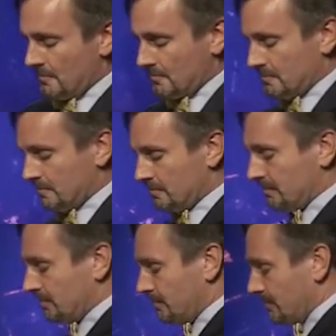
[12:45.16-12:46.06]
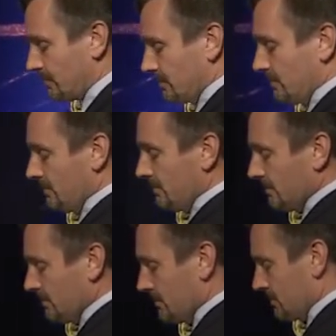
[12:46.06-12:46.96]

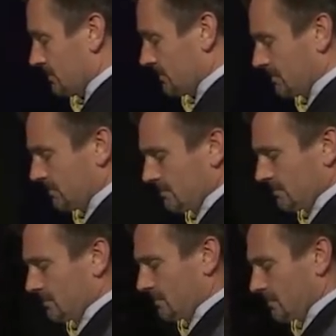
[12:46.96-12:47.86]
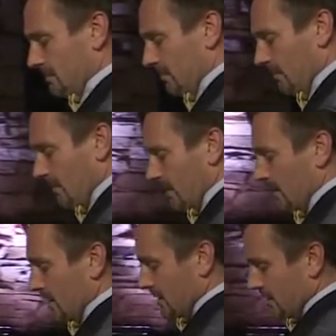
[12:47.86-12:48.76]

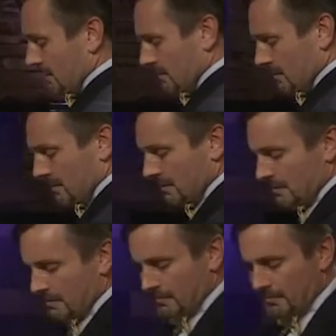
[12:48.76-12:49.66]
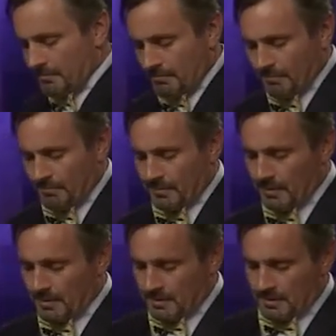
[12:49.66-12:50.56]

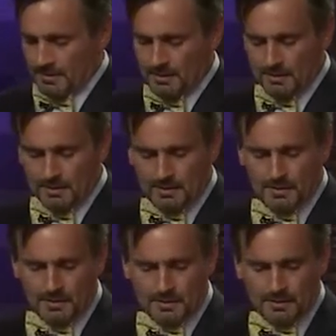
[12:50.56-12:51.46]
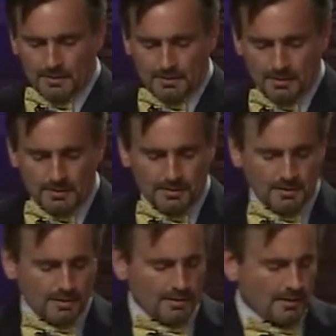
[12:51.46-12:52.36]

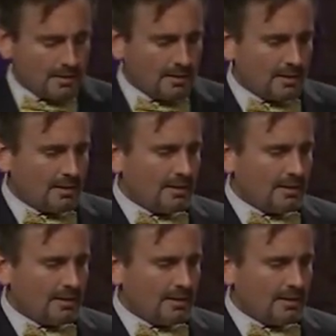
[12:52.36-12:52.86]
[no speech]